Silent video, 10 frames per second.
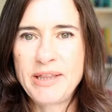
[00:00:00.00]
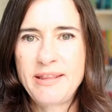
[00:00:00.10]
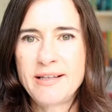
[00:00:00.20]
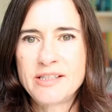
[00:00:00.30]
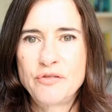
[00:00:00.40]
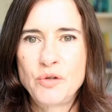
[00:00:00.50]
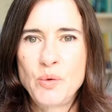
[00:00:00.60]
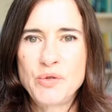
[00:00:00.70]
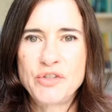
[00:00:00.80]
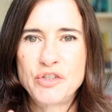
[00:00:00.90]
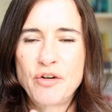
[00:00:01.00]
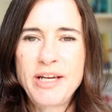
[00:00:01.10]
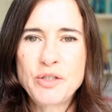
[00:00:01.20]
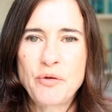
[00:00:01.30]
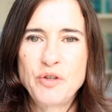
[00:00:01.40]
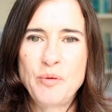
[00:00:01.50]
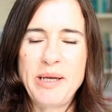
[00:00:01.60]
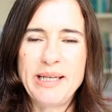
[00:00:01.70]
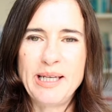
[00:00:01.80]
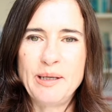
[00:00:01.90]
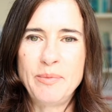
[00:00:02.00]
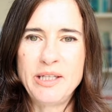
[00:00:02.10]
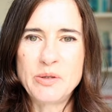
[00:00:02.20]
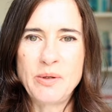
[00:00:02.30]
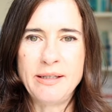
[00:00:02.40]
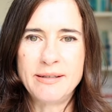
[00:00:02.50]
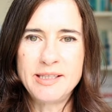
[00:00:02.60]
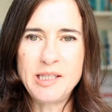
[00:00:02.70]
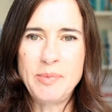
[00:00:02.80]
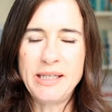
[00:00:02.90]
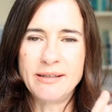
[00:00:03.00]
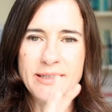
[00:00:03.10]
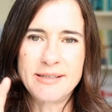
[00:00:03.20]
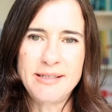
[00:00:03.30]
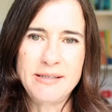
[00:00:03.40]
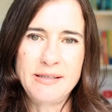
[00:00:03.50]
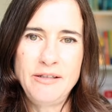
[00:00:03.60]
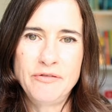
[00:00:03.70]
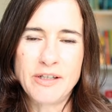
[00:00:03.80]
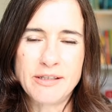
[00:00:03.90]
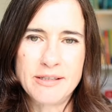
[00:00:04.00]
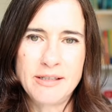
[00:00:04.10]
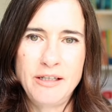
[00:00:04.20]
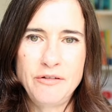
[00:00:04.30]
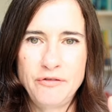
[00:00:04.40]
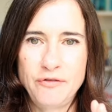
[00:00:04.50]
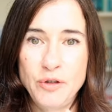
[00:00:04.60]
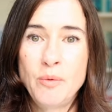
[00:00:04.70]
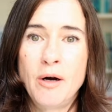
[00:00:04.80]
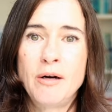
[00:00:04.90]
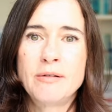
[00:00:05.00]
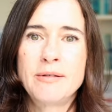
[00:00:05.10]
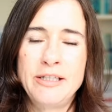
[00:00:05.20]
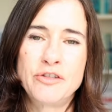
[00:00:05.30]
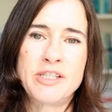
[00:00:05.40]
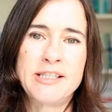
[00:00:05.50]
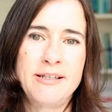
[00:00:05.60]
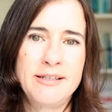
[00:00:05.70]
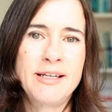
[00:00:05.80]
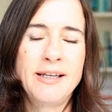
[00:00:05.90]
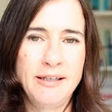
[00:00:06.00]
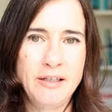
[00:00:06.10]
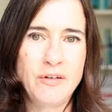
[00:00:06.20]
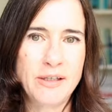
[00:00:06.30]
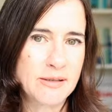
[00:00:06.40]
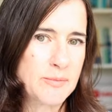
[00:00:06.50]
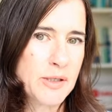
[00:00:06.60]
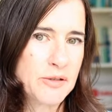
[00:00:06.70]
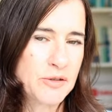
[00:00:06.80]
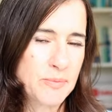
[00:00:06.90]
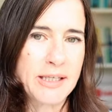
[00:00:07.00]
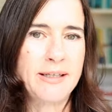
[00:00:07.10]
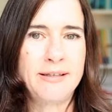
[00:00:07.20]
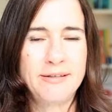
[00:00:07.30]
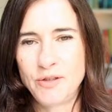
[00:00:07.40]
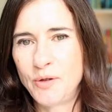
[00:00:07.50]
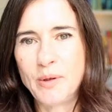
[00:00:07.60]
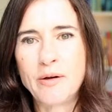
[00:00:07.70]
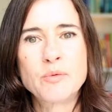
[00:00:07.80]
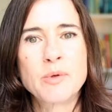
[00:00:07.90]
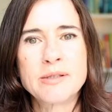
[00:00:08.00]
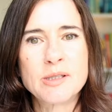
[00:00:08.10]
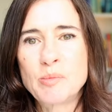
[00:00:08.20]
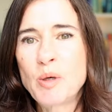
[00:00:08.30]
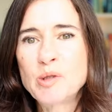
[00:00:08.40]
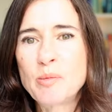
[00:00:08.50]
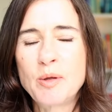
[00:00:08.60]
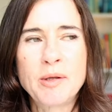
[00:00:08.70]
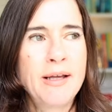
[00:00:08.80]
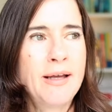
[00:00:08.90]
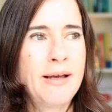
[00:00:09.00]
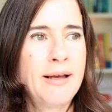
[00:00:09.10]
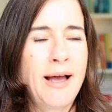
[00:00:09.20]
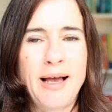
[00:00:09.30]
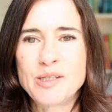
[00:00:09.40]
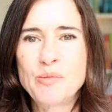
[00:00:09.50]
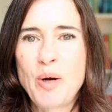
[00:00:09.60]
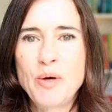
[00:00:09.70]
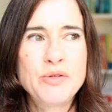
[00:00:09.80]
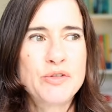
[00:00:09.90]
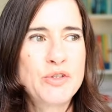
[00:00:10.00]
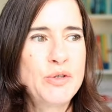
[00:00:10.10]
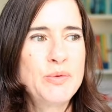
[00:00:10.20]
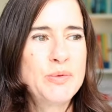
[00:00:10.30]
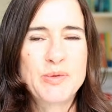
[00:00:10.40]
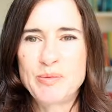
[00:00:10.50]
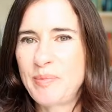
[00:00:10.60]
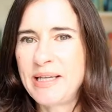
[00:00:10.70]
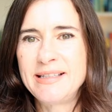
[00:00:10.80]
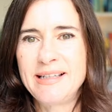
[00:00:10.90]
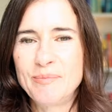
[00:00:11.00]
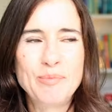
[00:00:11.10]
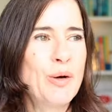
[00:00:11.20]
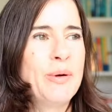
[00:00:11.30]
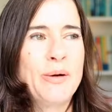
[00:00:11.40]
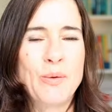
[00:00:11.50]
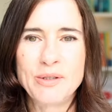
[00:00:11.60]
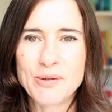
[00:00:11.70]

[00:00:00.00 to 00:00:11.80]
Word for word: But that's of course the trade-off you're making between a DB and a DC fund if you are interested in leaving as much money to your loved ones as possible as opposed to spending and blowing it all